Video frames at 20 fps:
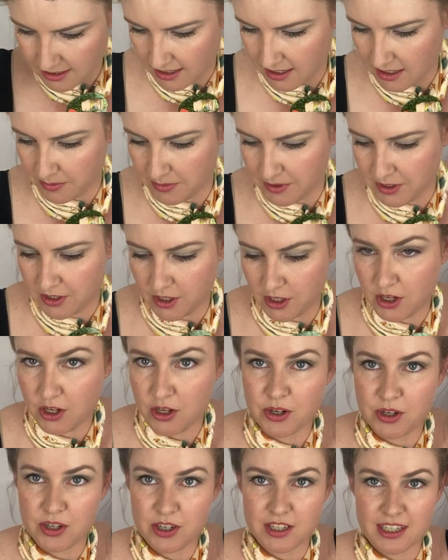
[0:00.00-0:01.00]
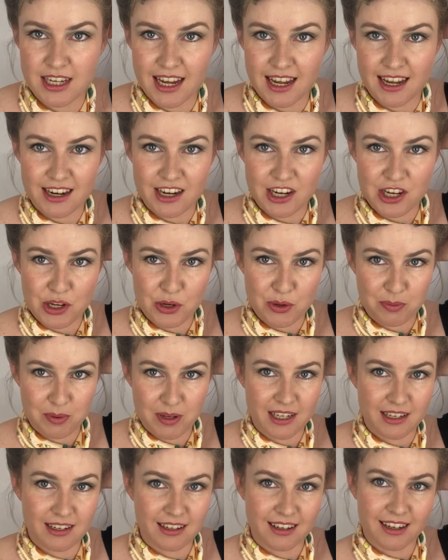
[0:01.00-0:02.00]
and I'm just going to use a
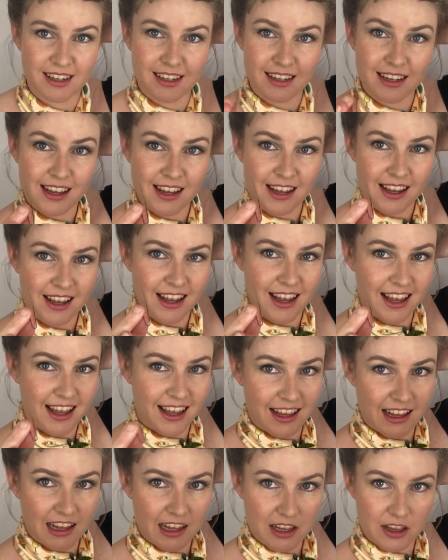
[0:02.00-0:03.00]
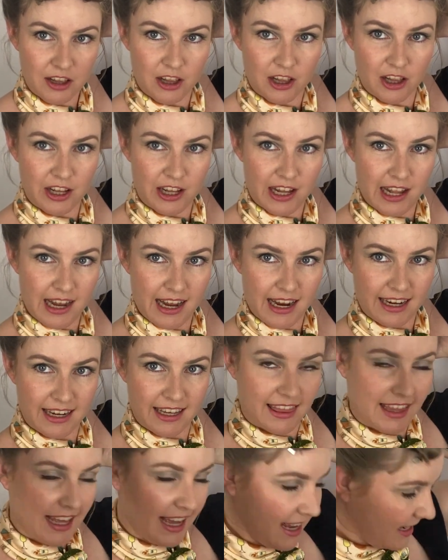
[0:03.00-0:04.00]
U-pin like
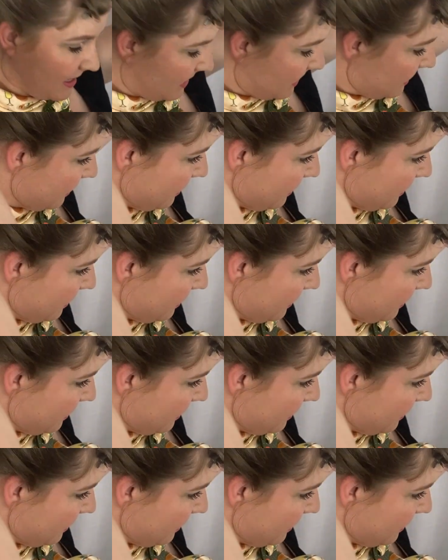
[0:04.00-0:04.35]
that